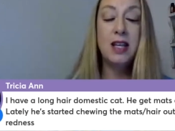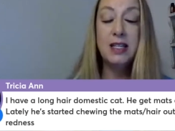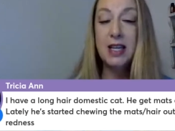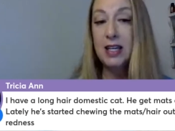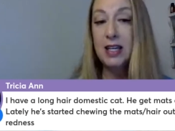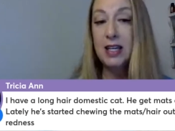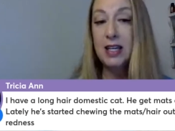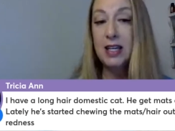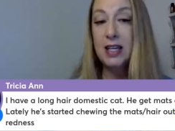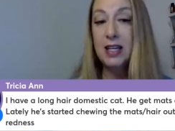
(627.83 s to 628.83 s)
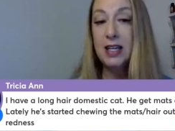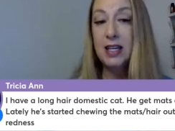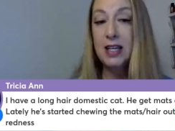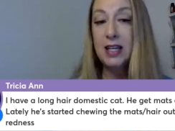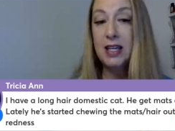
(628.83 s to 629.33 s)
to the groomer and
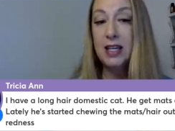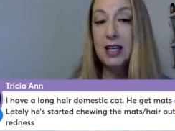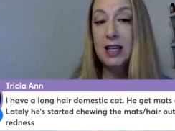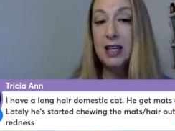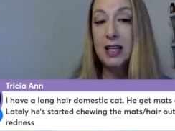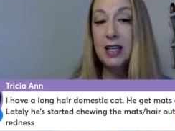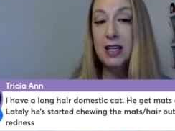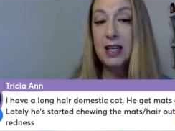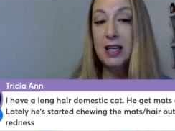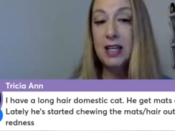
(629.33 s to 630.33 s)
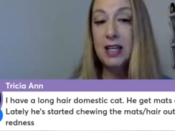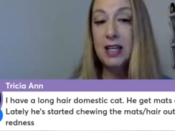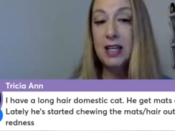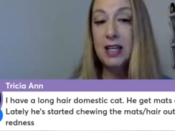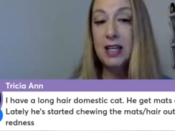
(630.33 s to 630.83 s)
actually getting him groomed on a regular
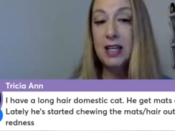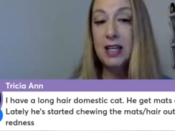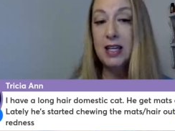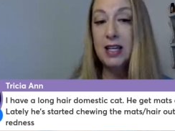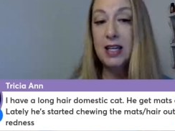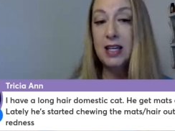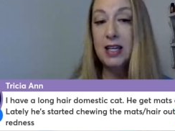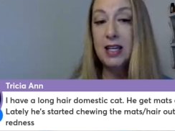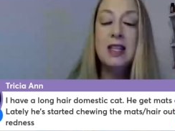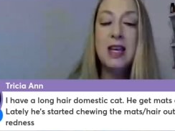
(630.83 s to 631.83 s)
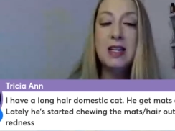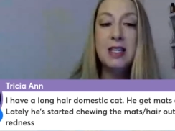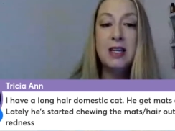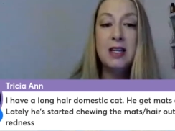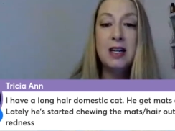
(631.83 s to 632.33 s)
basis to help get that
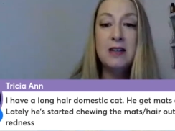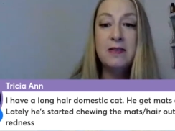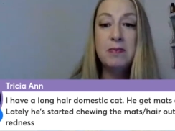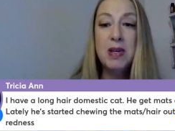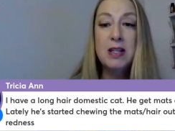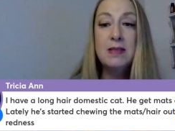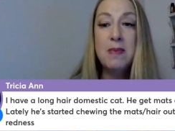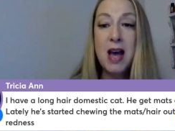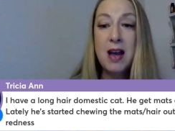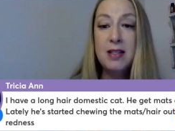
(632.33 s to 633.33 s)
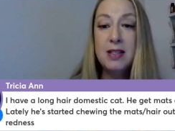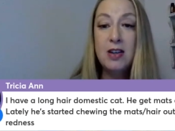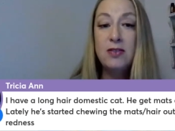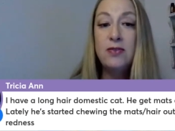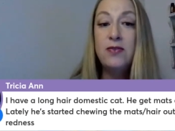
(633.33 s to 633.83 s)
taken care of because mats
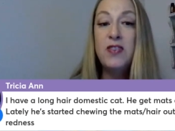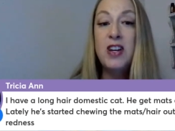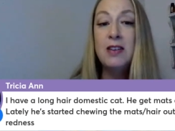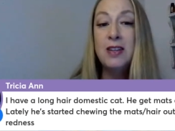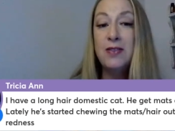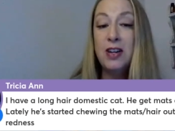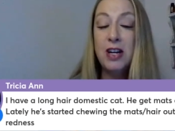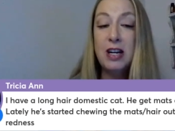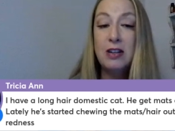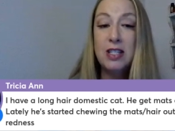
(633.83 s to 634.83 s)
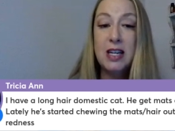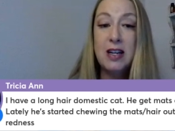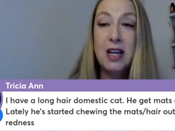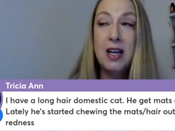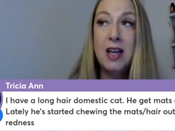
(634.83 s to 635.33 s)
are very very
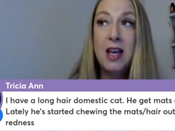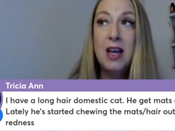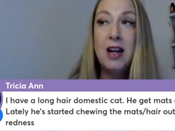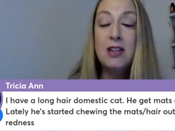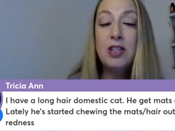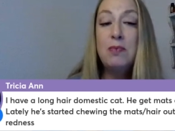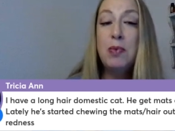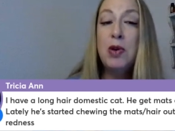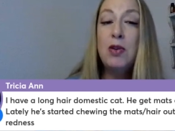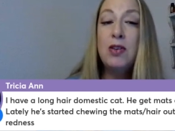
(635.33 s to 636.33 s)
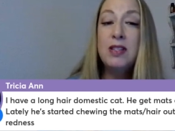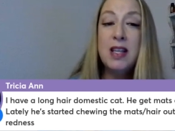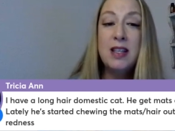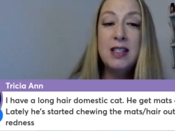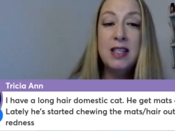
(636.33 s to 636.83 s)
irritating. It actually pulls
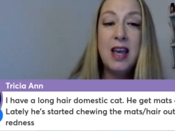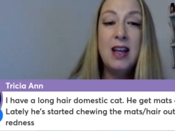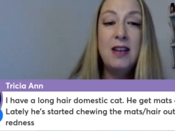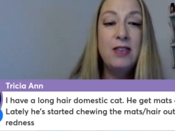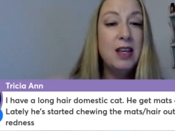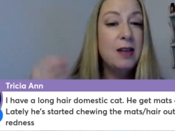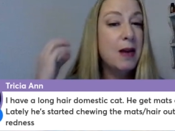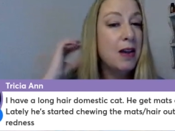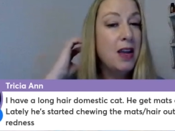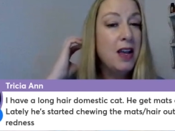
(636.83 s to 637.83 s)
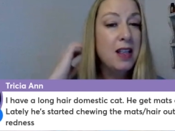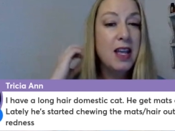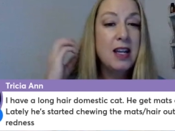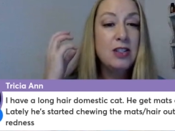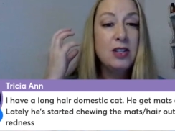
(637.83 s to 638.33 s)
on the skin. If you think about
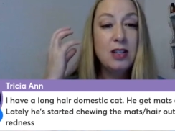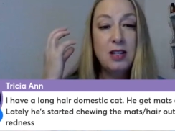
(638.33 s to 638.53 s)
like